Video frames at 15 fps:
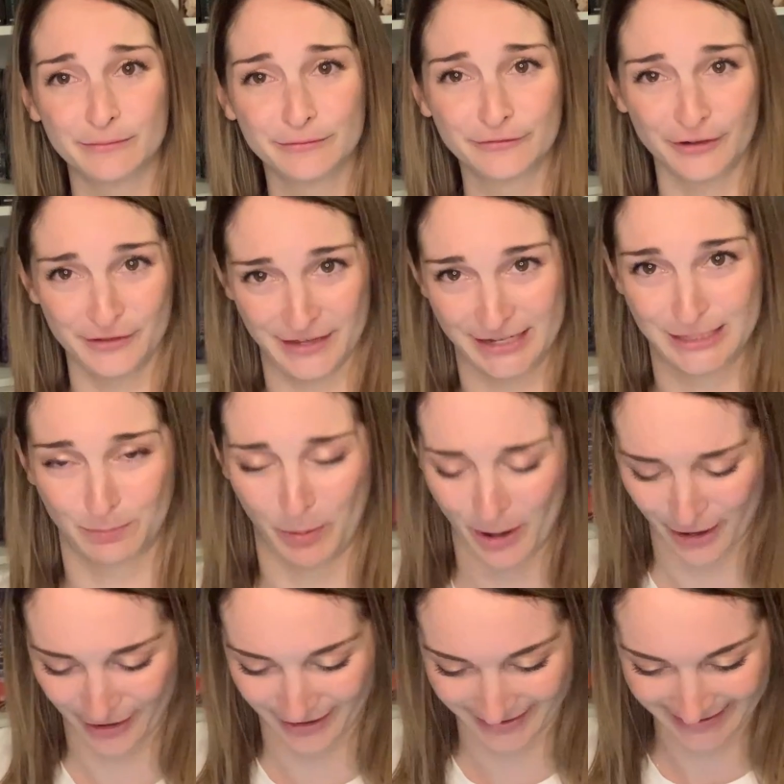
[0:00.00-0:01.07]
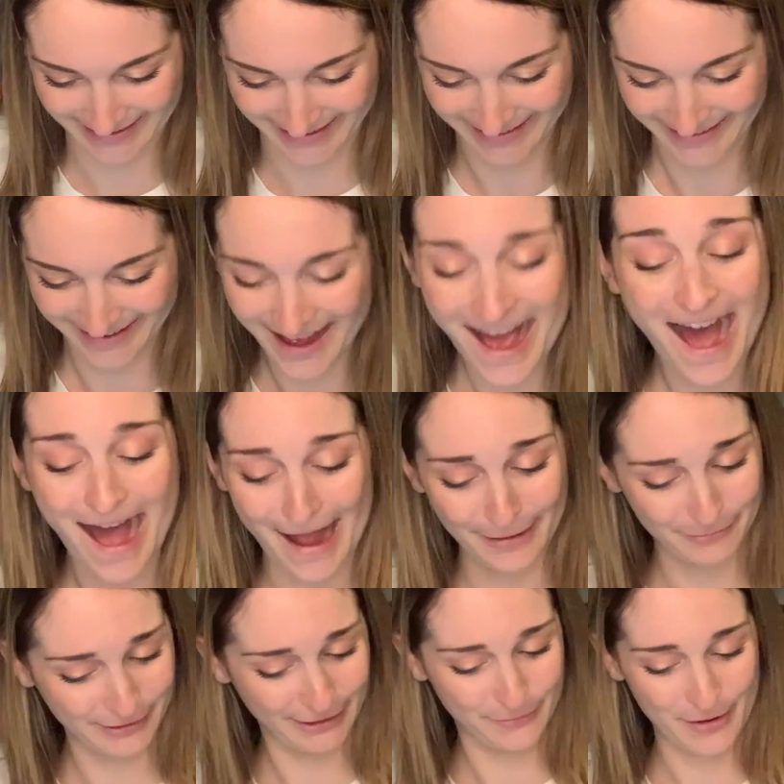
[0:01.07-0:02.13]
for this book. I
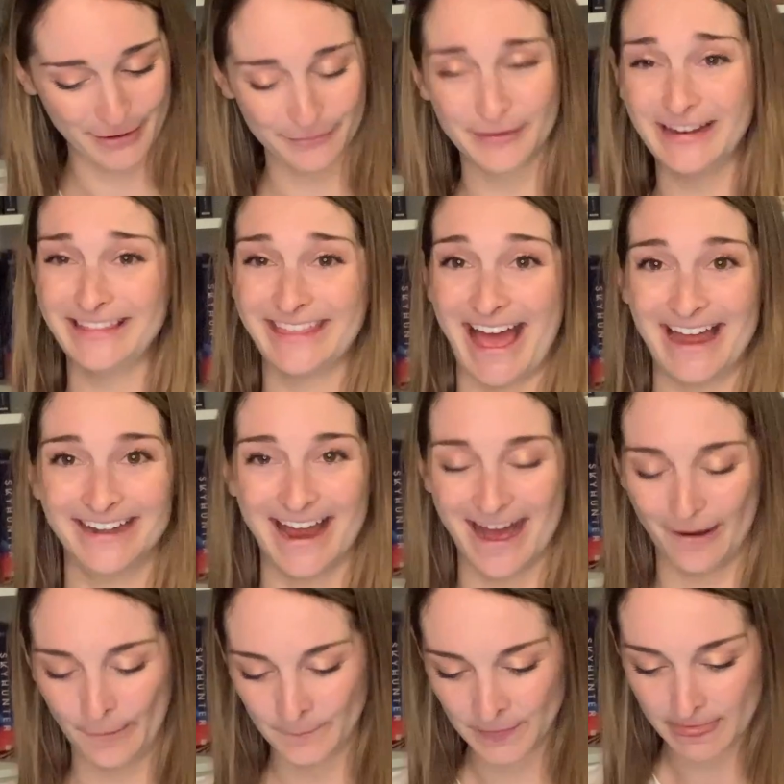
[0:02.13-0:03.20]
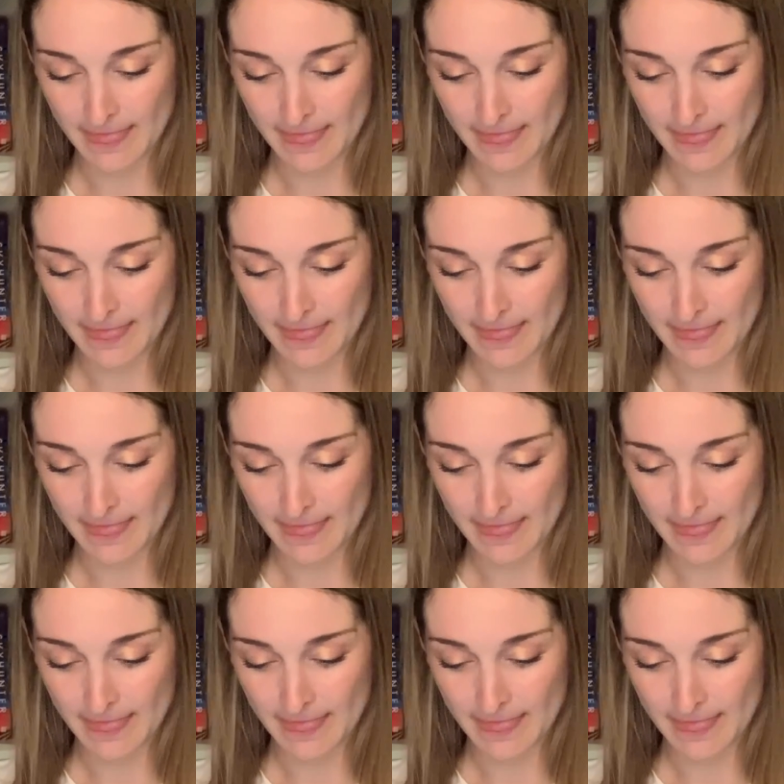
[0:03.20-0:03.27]
really want to read that now.